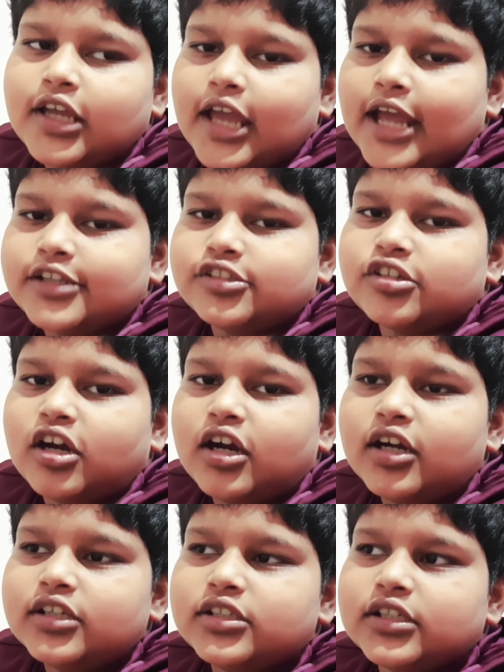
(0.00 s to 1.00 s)
And
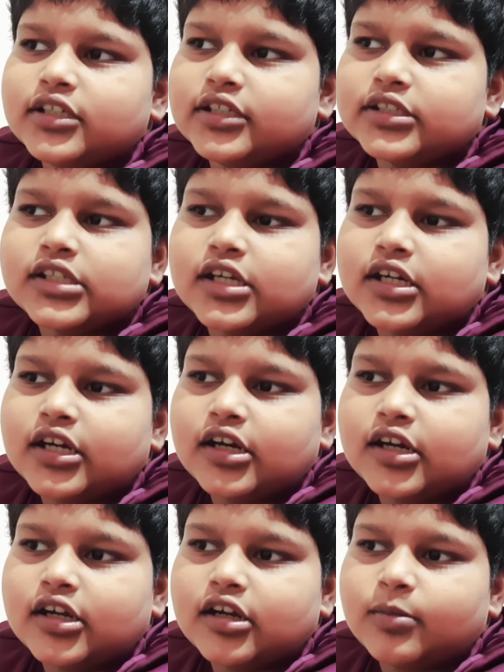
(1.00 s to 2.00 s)
George is
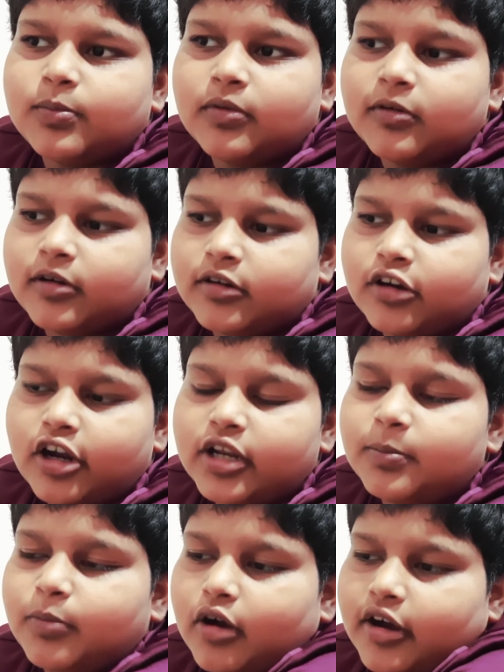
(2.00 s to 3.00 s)
not
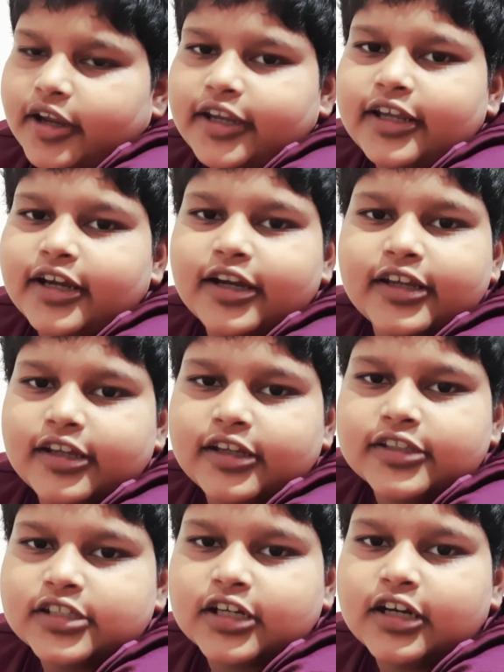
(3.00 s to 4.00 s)
a boy,
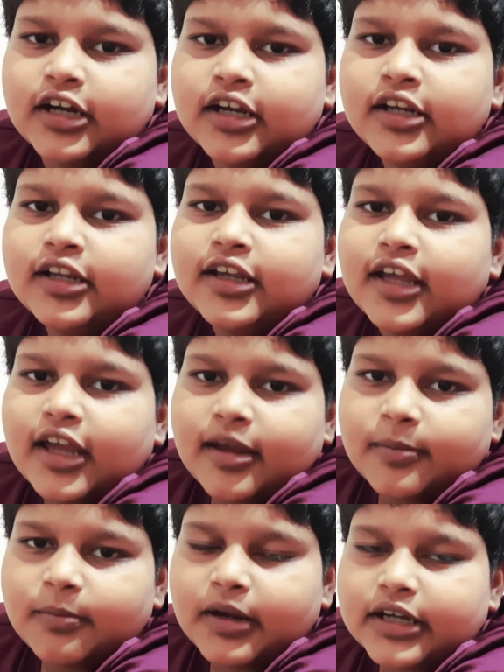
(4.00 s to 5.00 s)
is a girl,
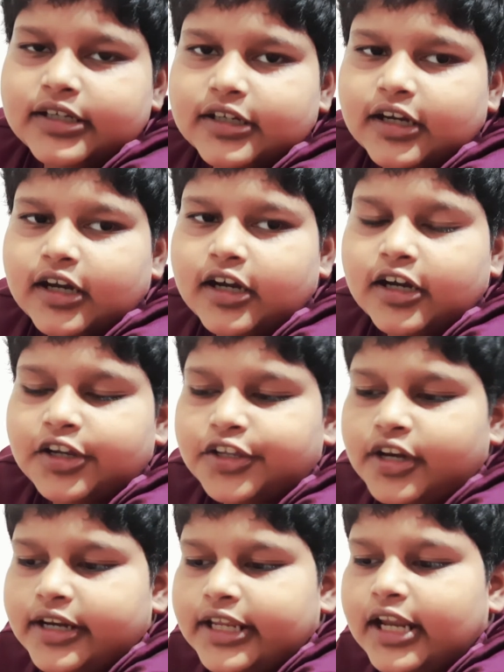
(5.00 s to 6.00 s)
but her
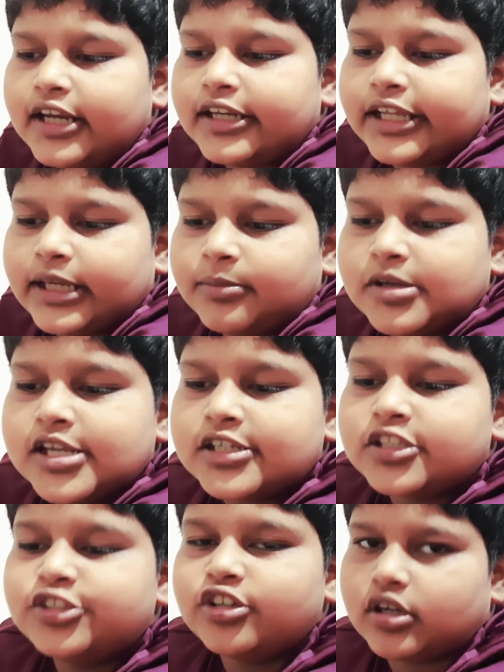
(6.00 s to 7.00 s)
real name
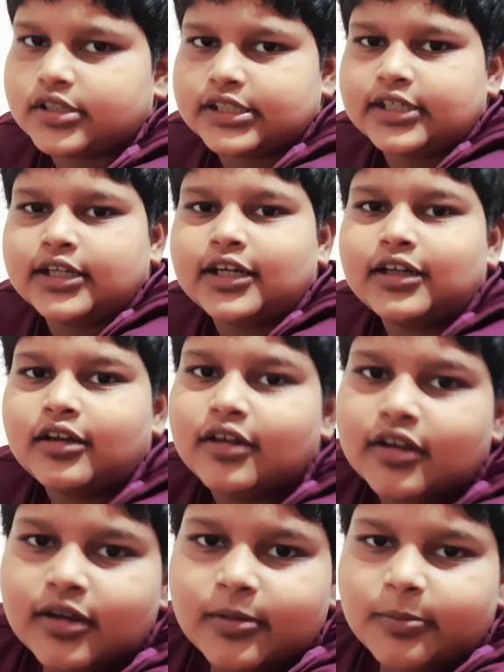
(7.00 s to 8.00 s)
is Georgina,
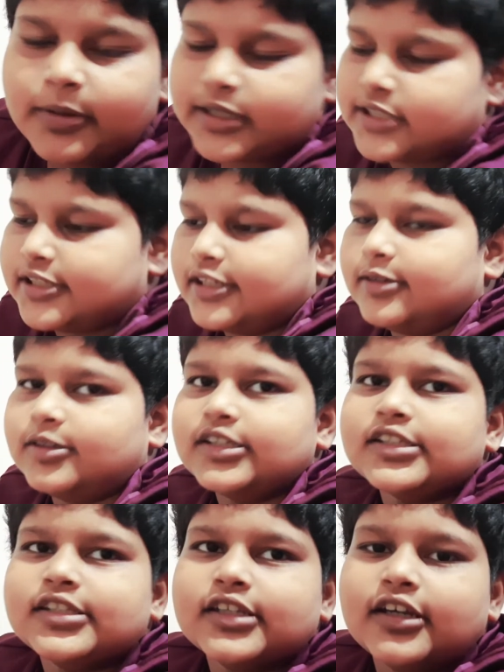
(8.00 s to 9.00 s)
but she
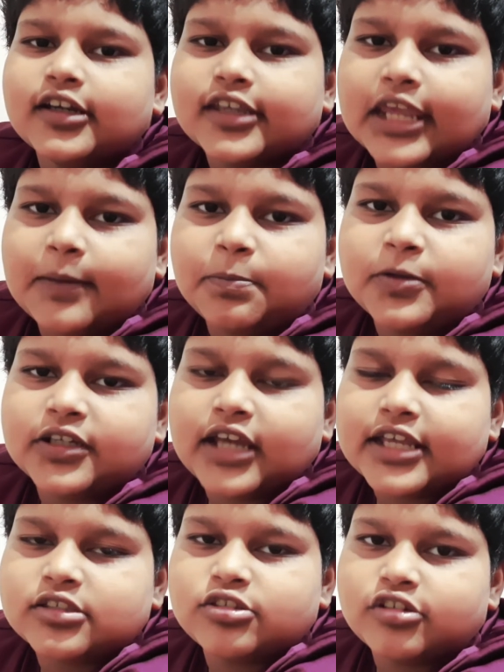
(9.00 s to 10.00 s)
was kept
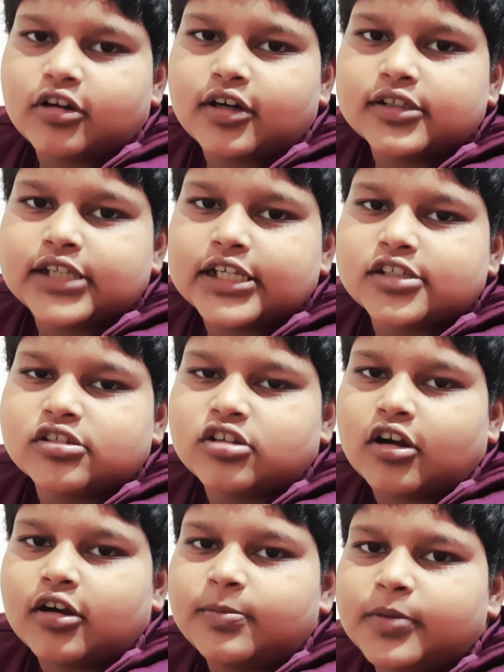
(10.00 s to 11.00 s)
as George as
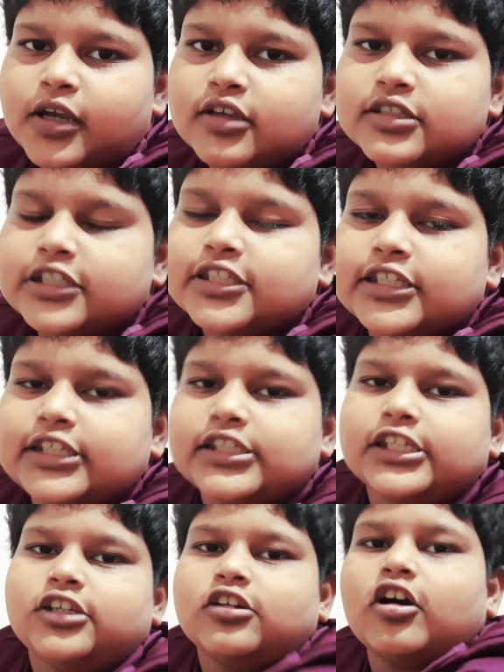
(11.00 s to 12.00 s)
short because it's
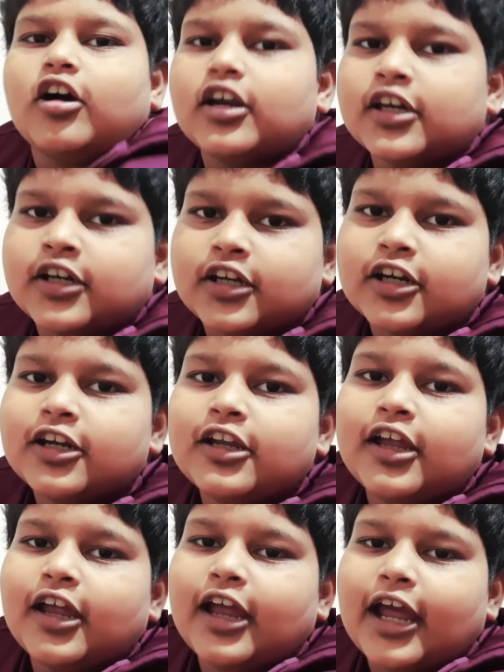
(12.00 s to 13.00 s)
easy to call her.
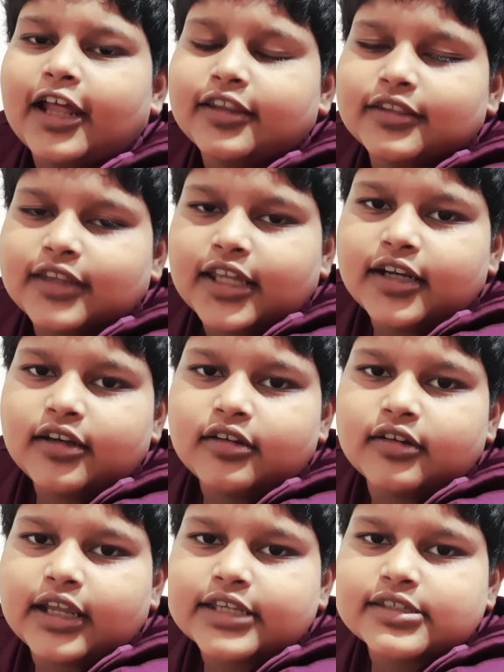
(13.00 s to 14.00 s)
And then
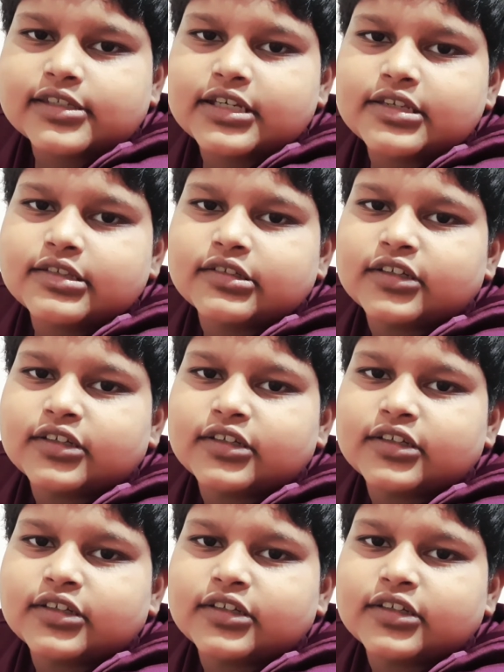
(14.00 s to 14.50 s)
next is